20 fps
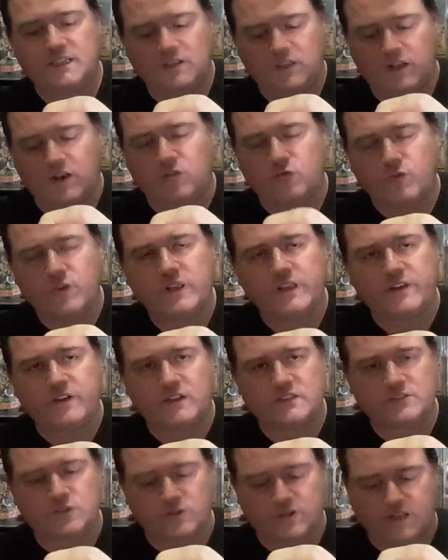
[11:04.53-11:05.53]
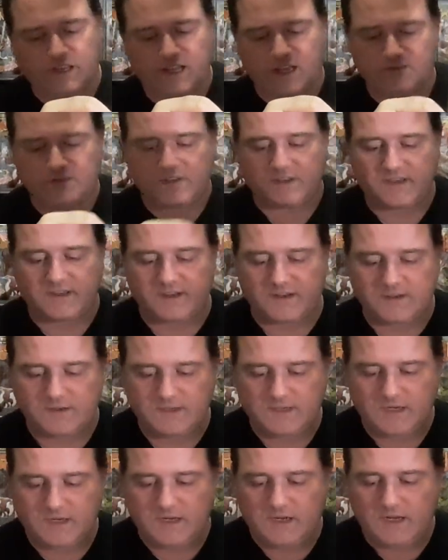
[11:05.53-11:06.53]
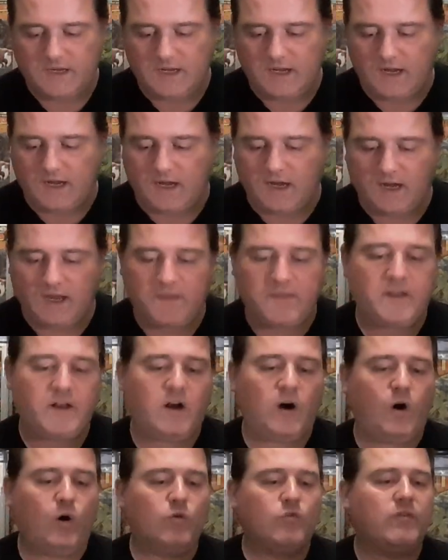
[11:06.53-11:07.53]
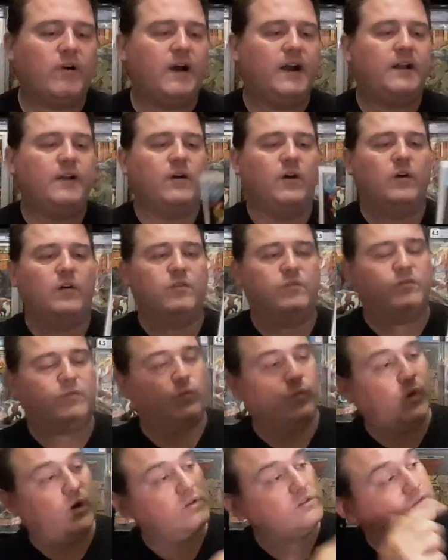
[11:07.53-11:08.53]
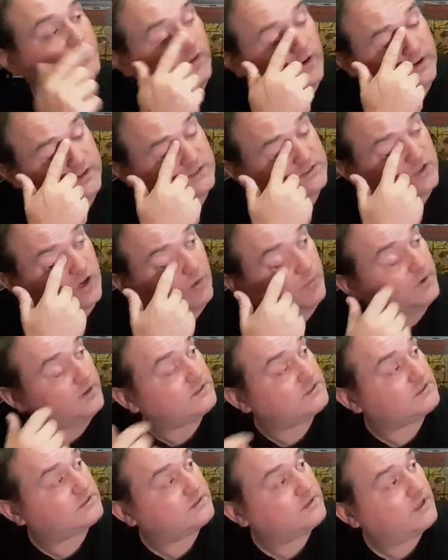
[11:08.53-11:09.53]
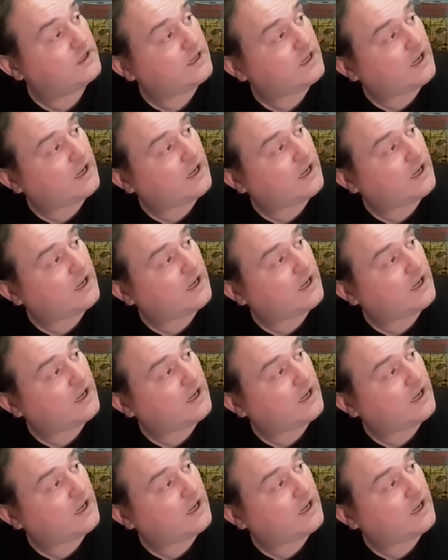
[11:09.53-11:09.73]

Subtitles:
and a really nice looking cover there. And then a whole run of World's Finest Comics.